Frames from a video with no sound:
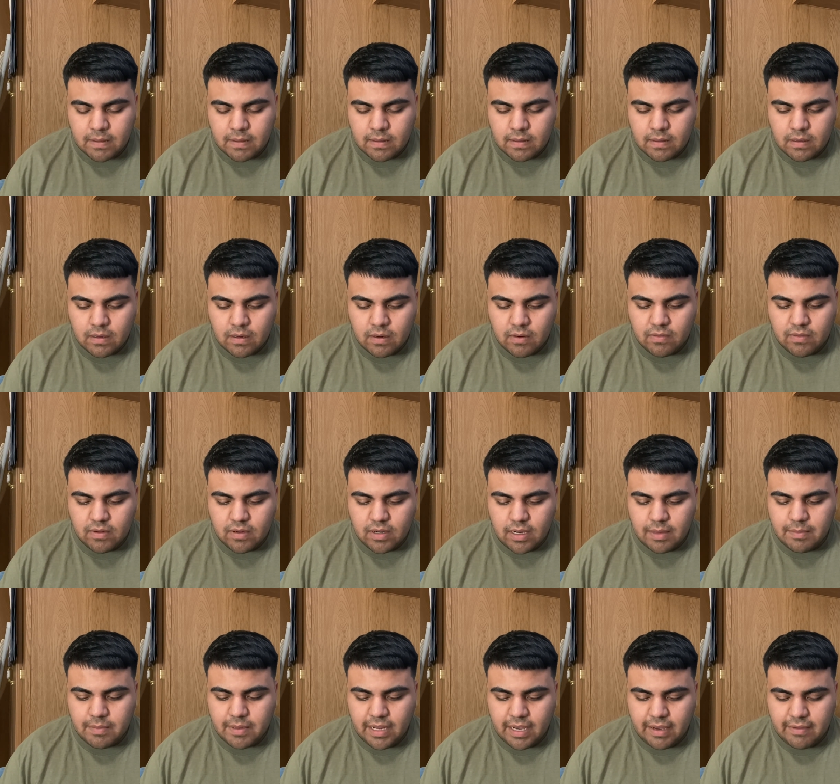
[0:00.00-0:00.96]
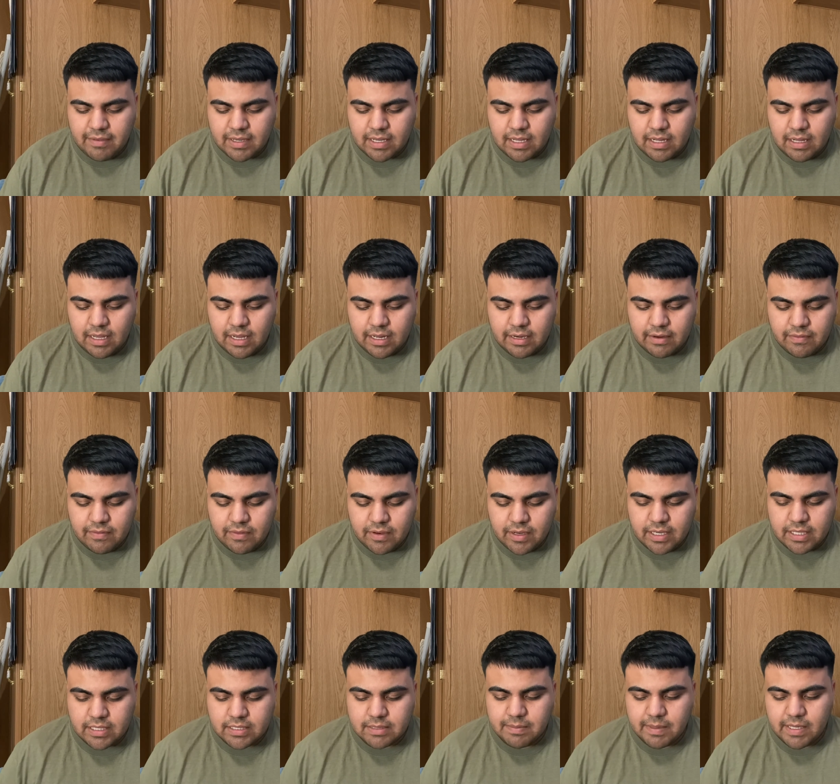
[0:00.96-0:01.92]
Overall, I've been having a lot of fun. It's
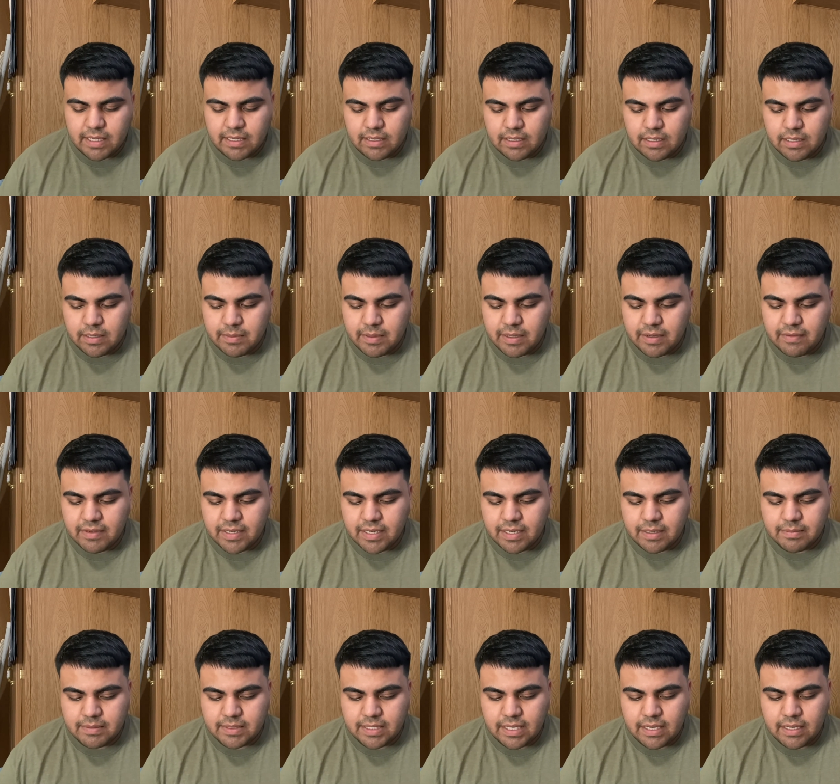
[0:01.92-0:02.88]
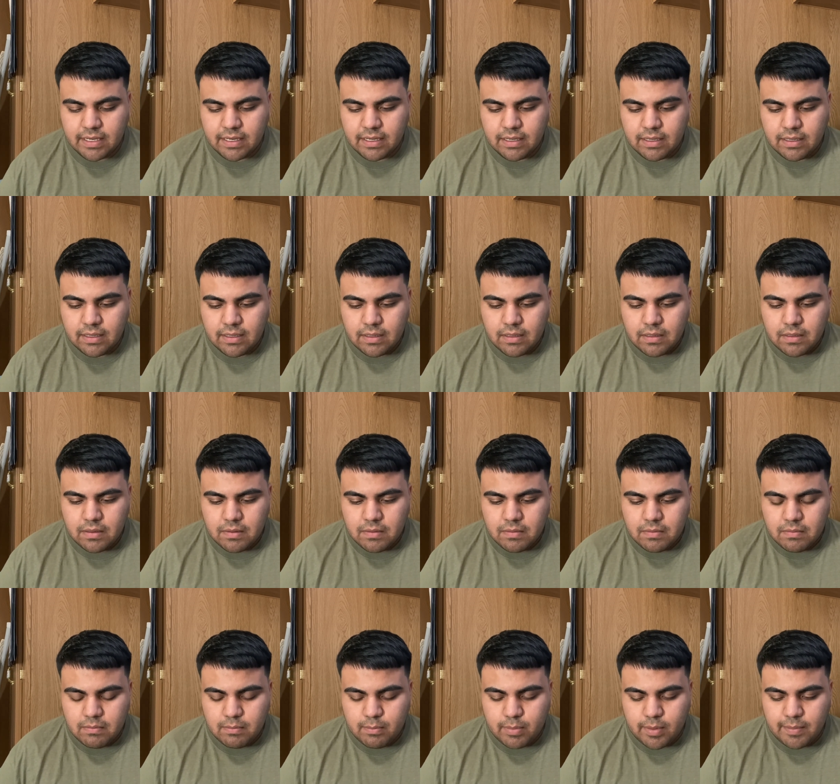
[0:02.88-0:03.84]
been a little bit of an update.
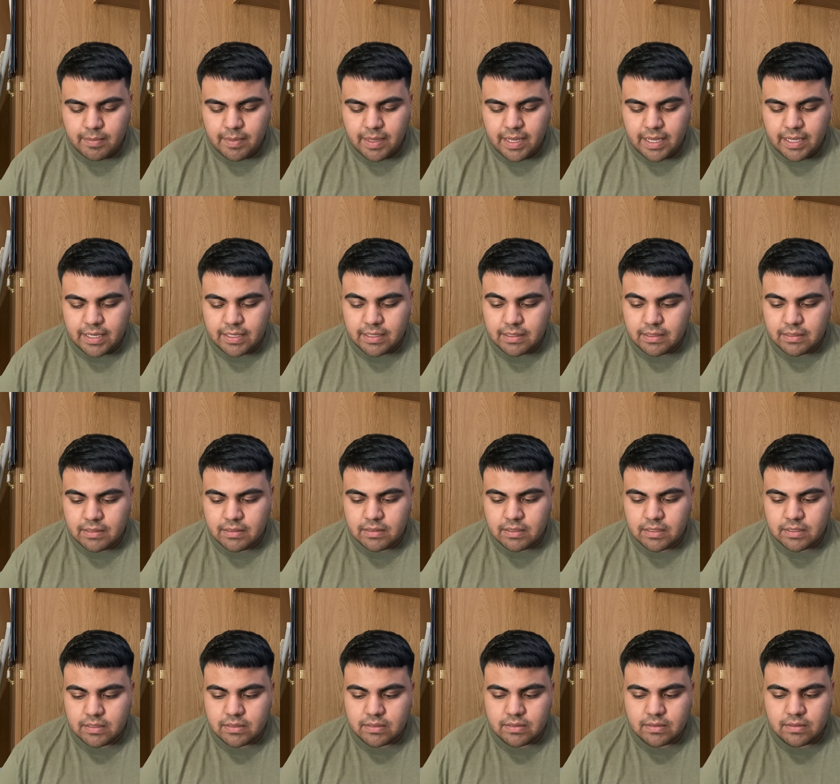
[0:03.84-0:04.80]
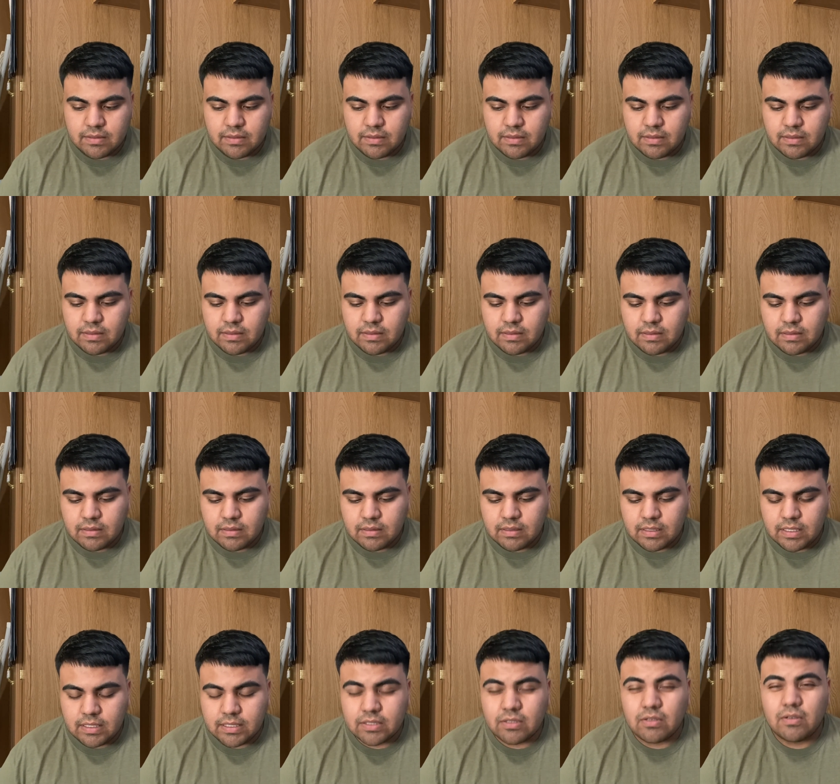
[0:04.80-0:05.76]
But man, this
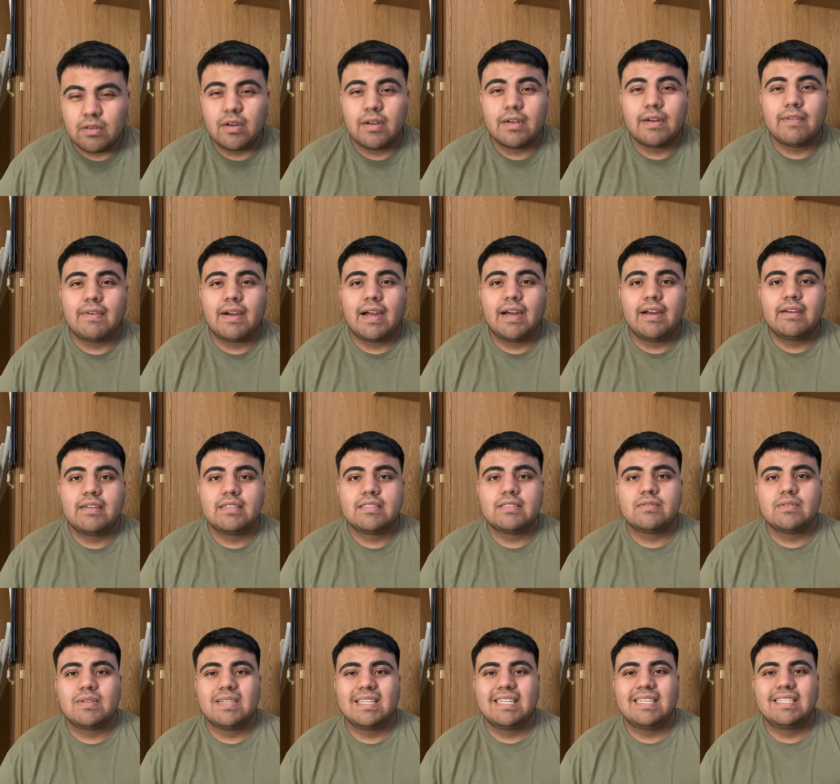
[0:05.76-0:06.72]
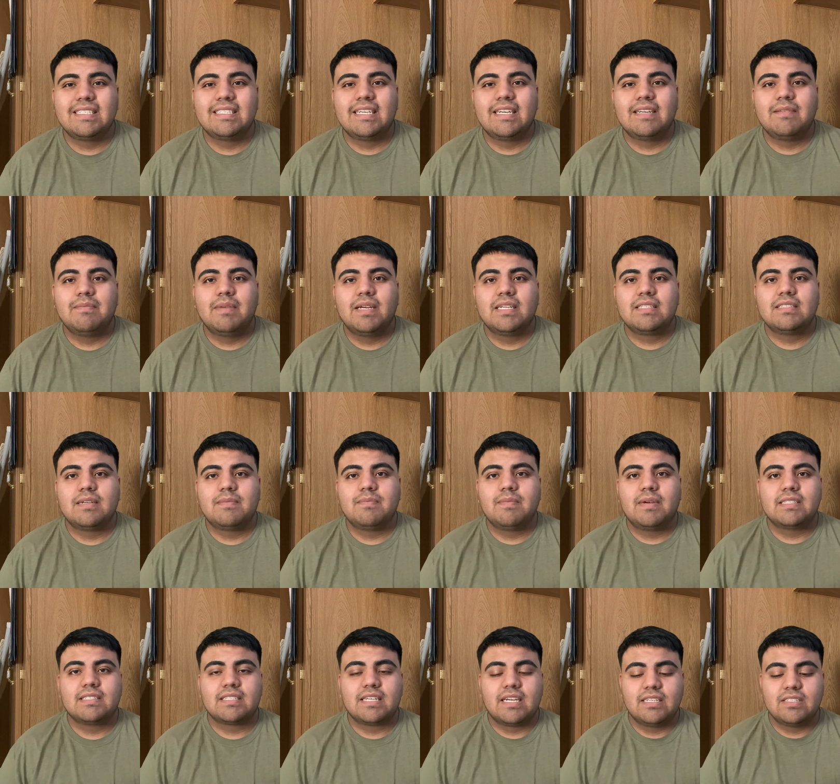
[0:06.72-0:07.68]
coronavirus really did mess up my
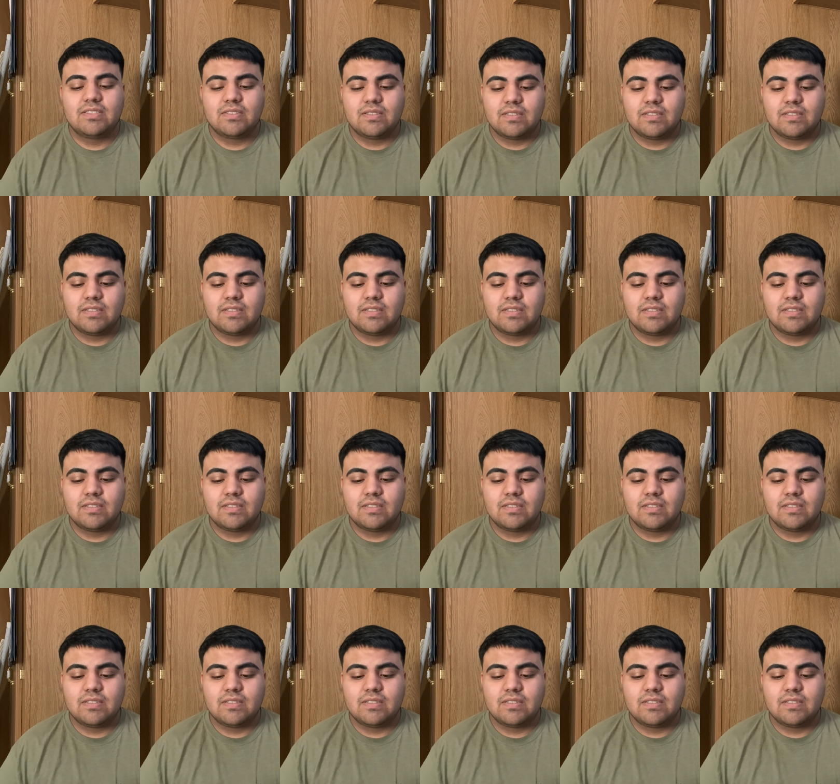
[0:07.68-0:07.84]
schedule.